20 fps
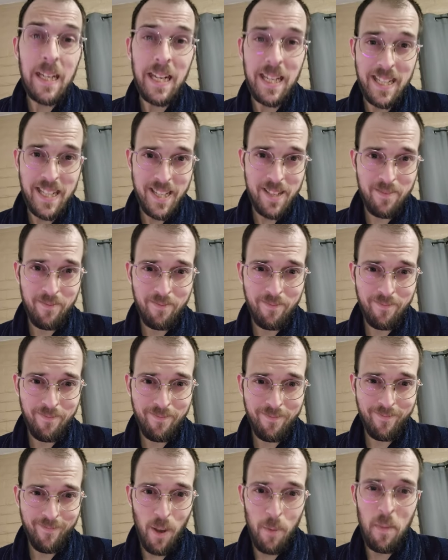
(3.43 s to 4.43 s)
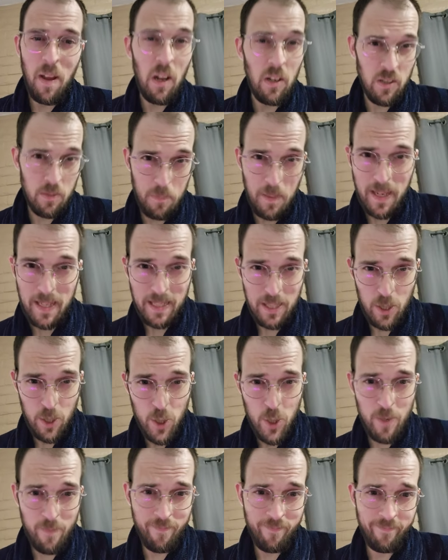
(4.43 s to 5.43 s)
Hi, I'm Alice
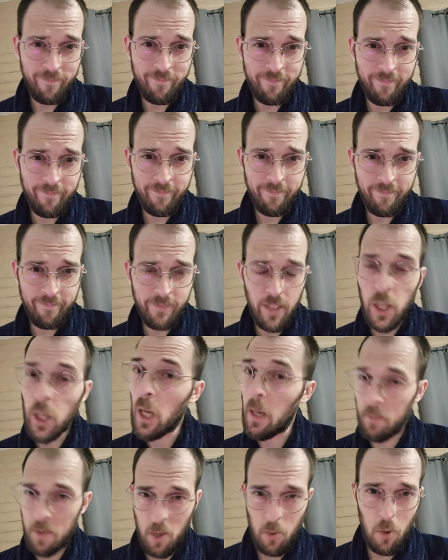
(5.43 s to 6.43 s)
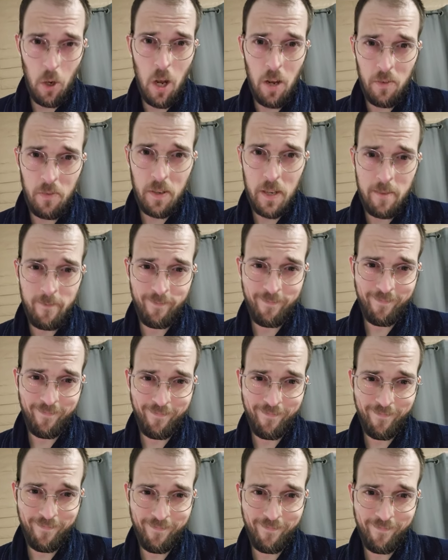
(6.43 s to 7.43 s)
Baelish. Do you come here often?
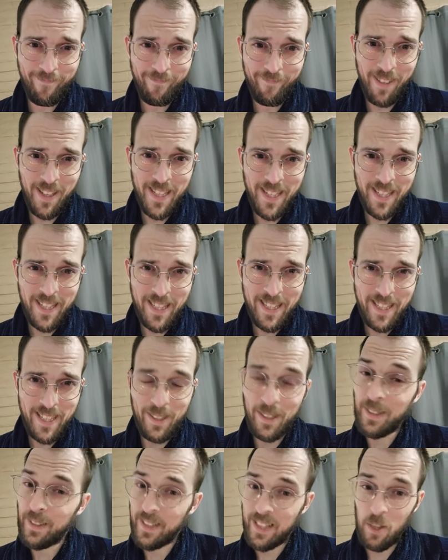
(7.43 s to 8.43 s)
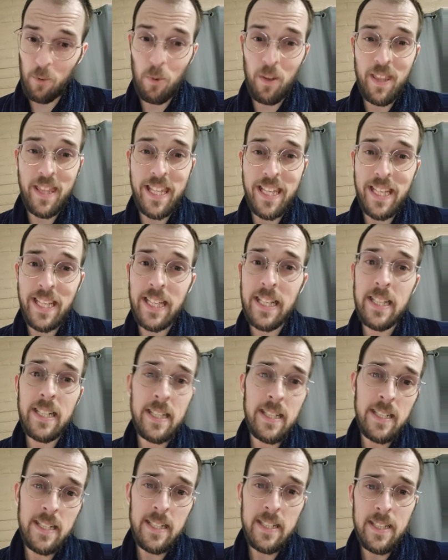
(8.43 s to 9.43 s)
I'll tell you one thing.
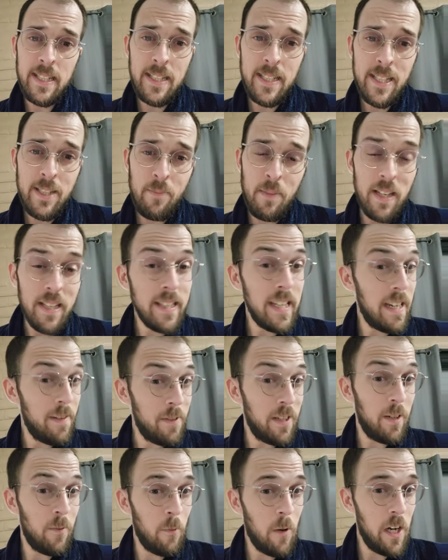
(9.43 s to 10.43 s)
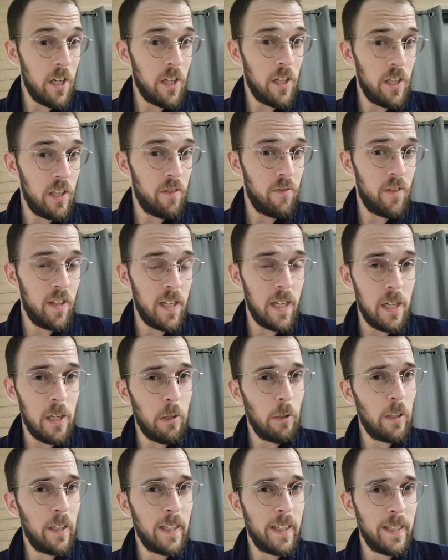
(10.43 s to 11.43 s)
By the time you're done watching this
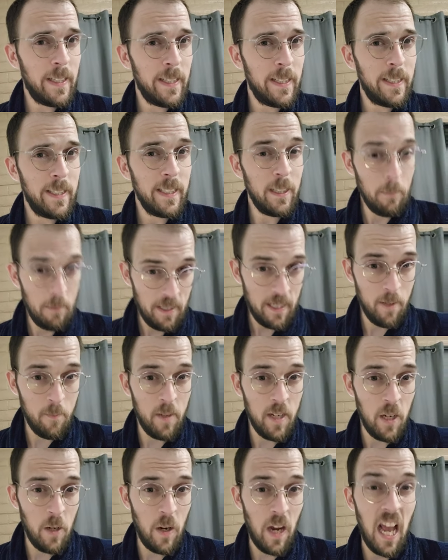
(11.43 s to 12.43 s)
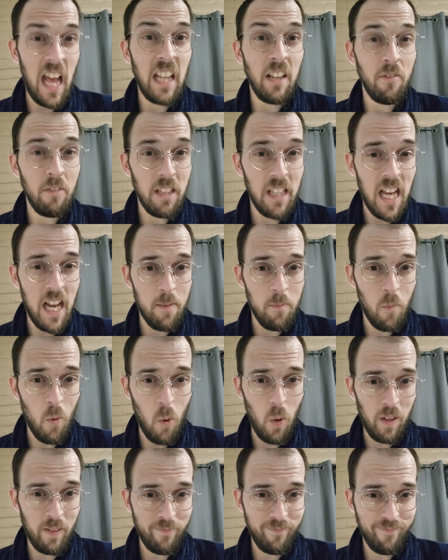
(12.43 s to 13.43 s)
video, you'll be coming here a hell of a lot
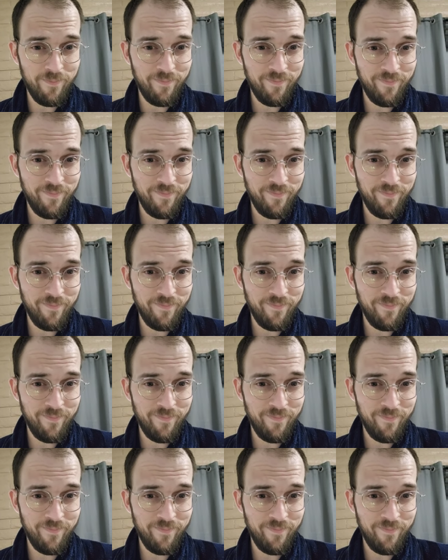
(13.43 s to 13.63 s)
more.